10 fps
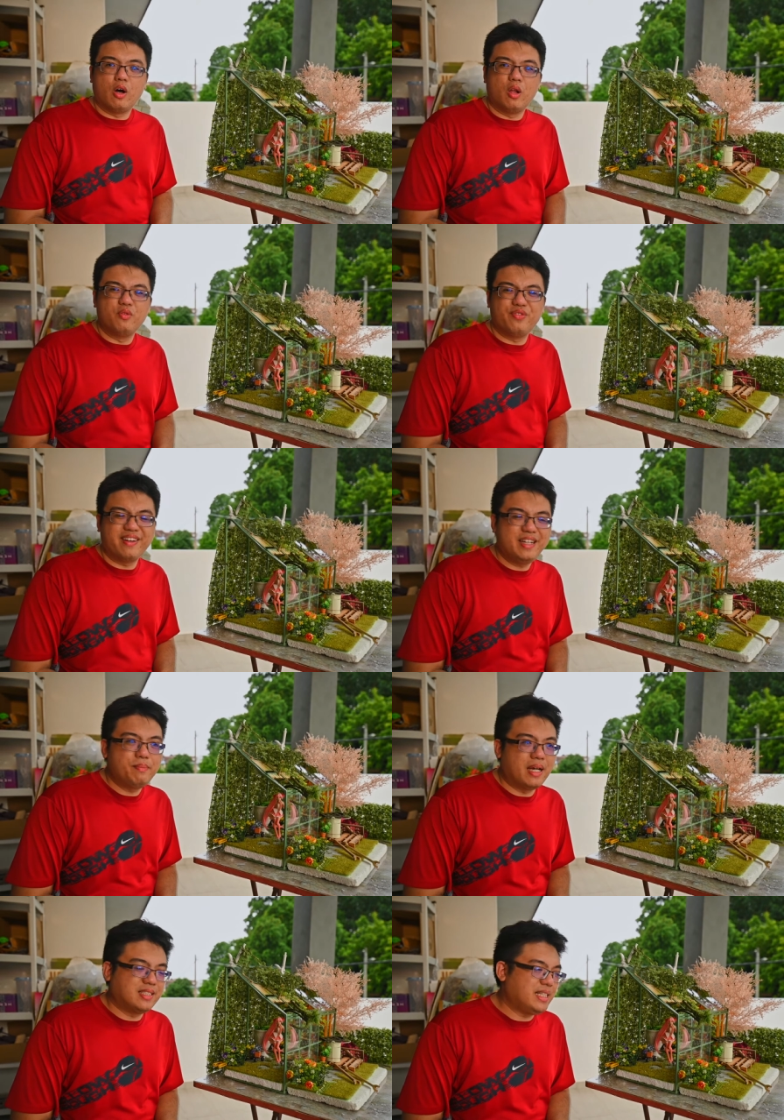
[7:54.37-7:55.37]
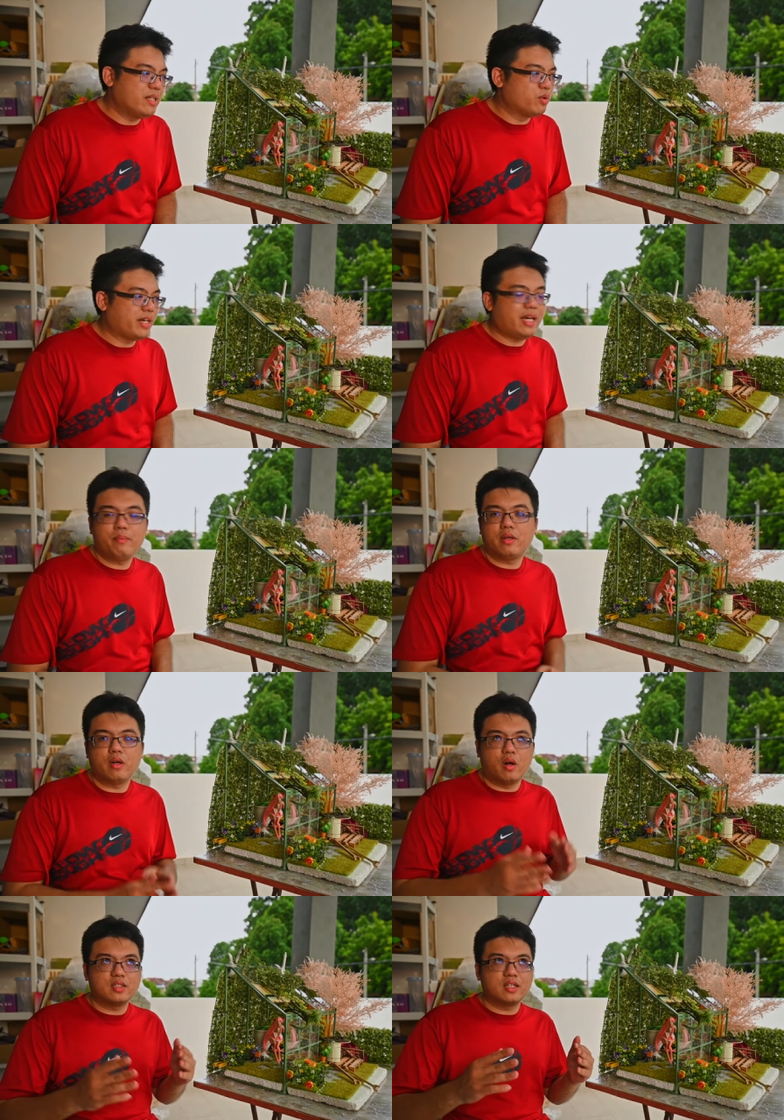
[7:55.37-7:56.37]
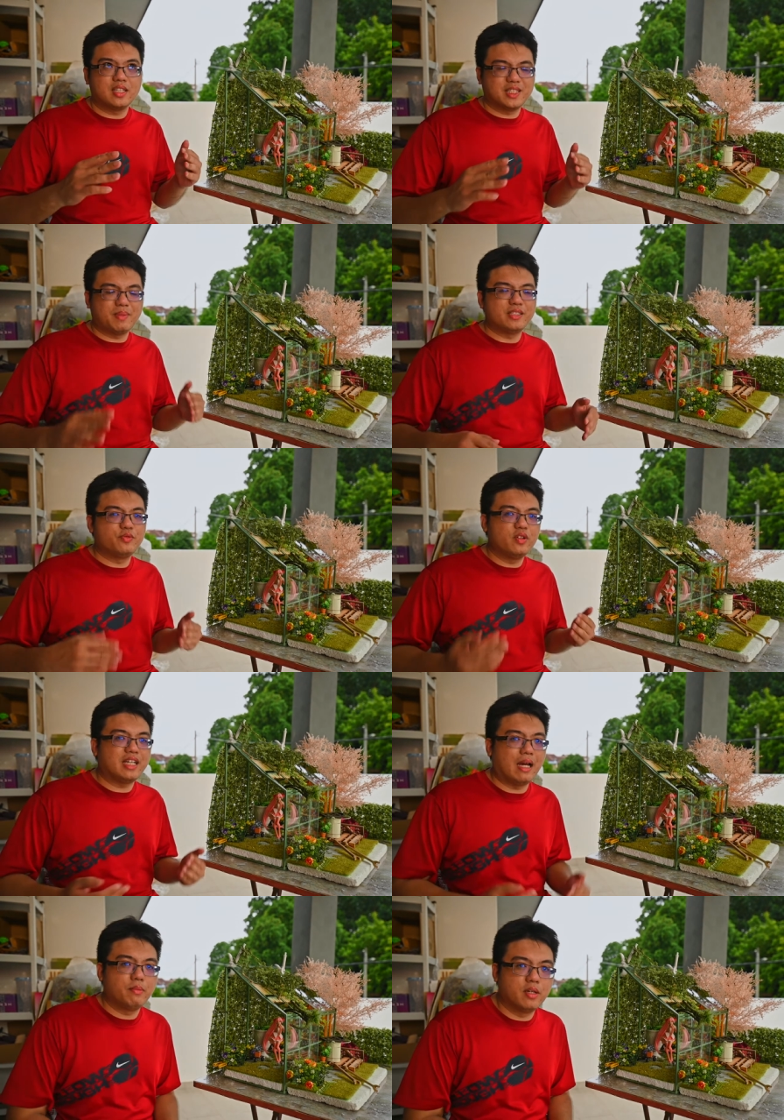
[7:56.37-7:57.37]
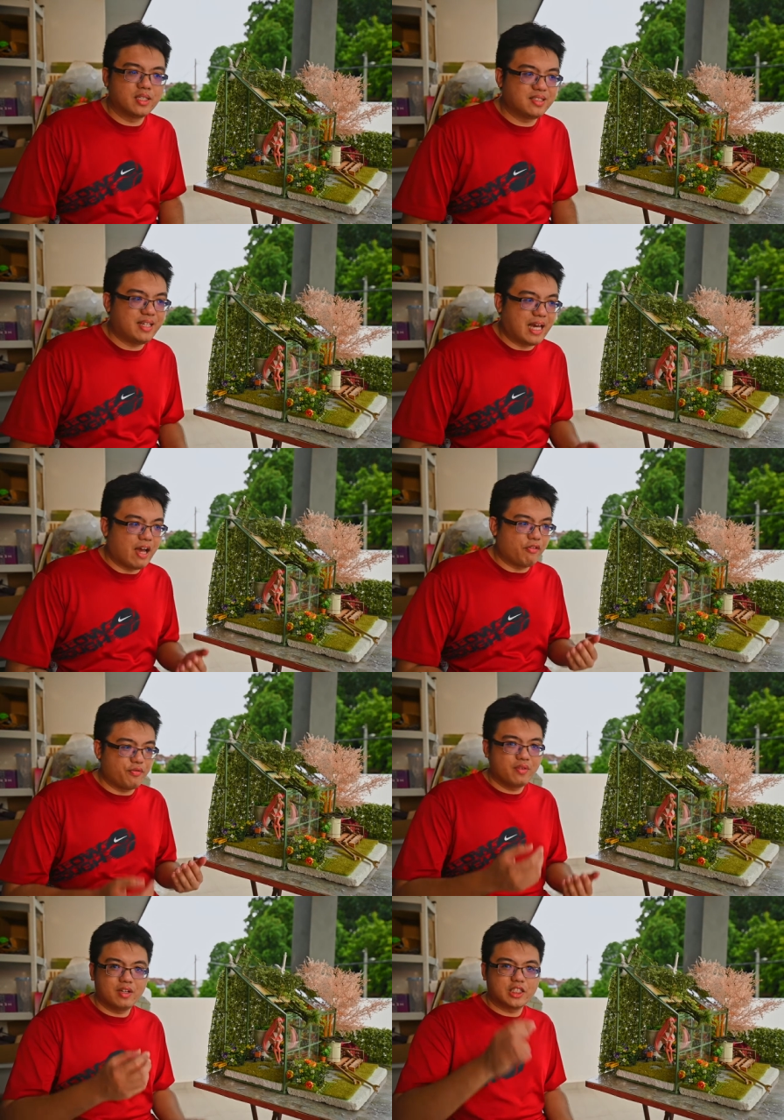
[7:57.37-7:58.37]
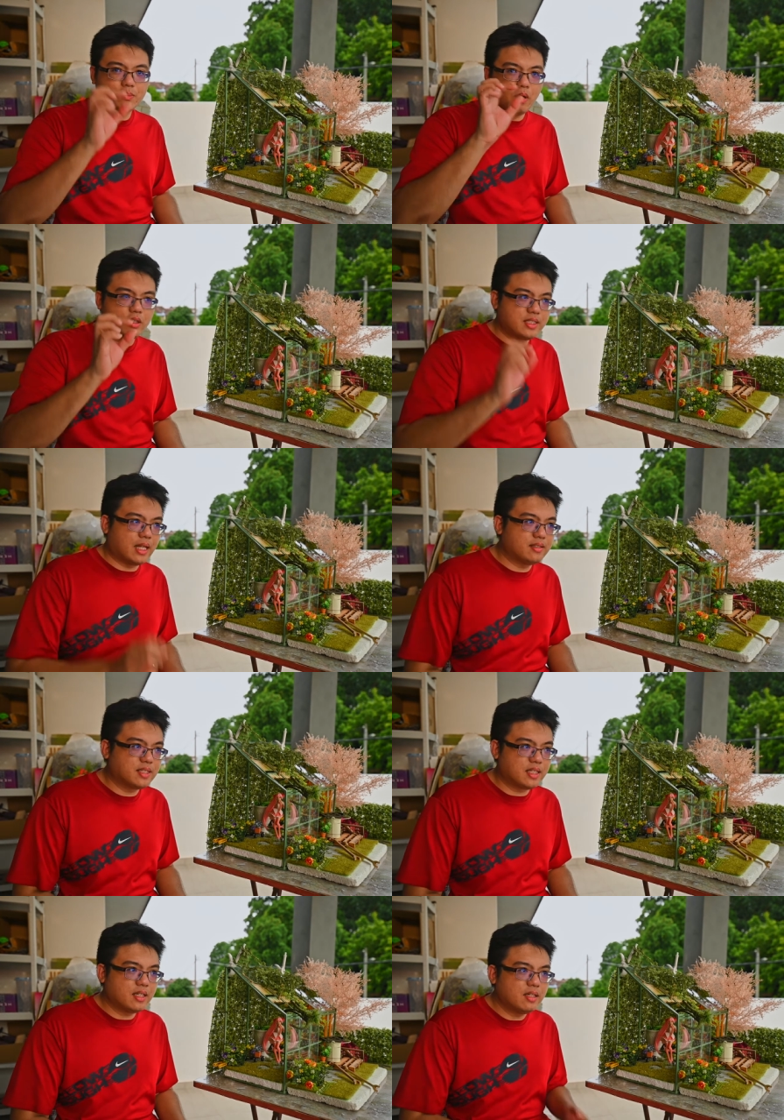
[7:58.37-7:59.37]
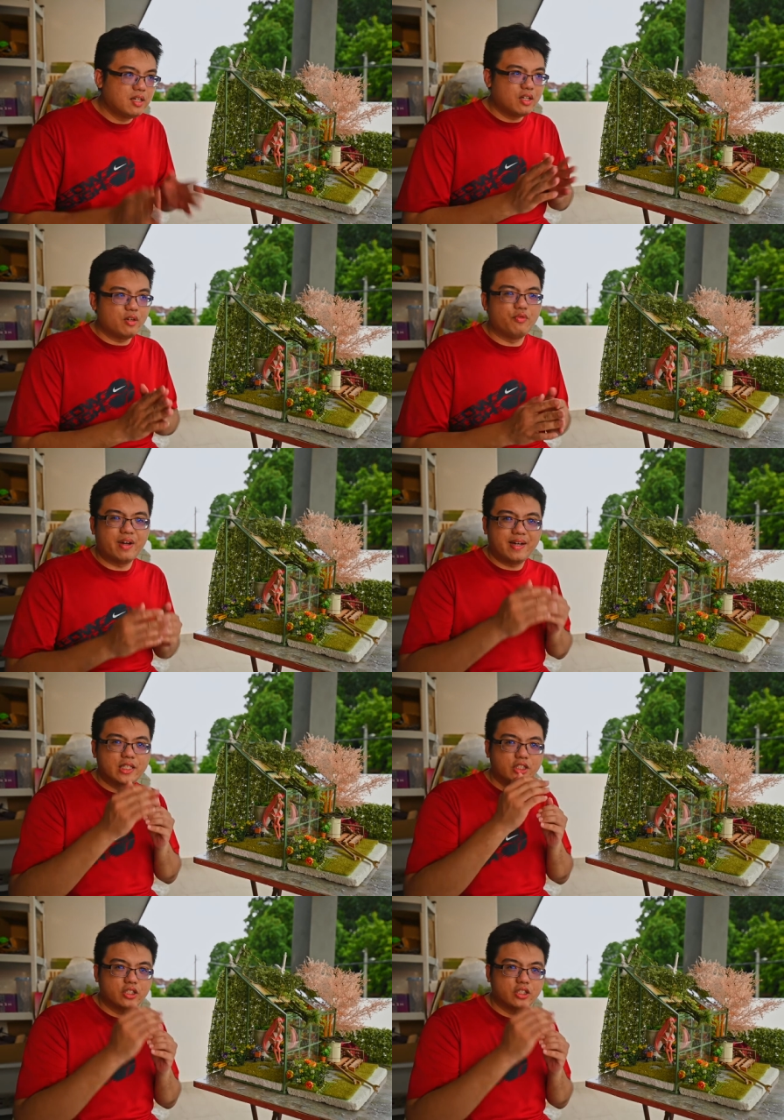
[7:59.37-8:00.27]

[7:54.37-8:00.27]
all, very messy looking because smartphone cameras they have a small sensor very